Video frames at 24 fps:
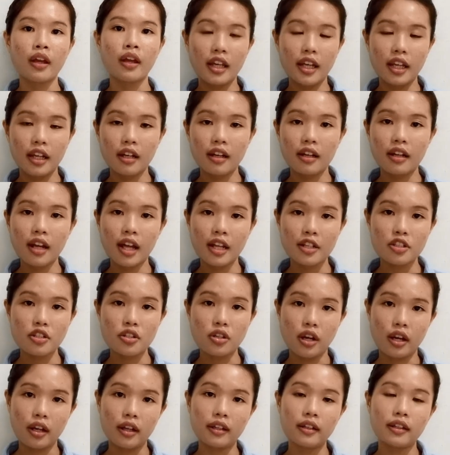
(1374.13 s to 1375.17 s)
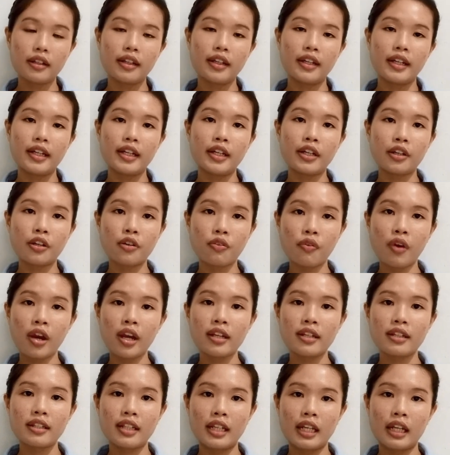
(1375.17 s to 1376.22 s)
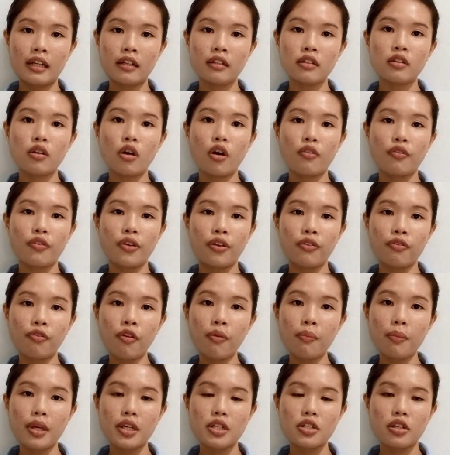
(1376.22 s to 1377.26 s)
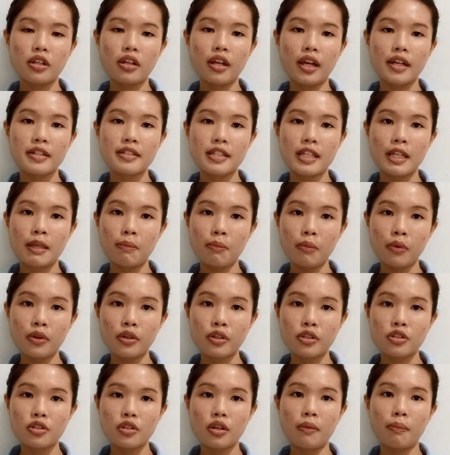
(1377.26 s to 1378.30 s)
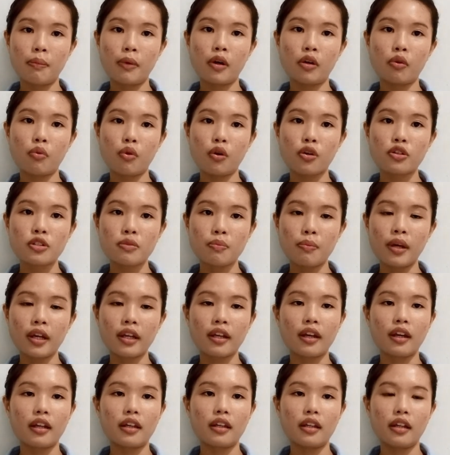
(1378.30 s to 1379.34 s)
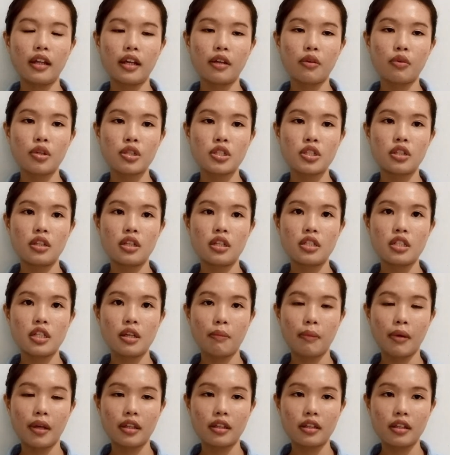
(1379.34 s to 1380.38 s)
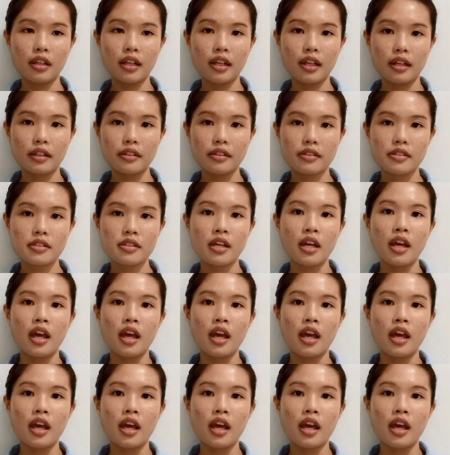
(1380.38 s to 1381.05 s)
In a nutshell, a great deal of information has emerged about washback and language teaching materials,